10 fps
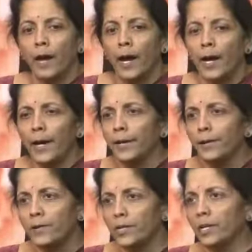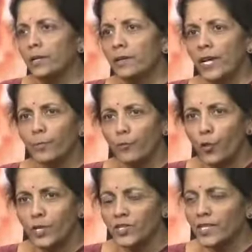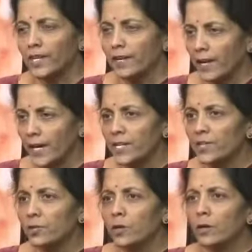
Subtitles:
and till day before yesterday night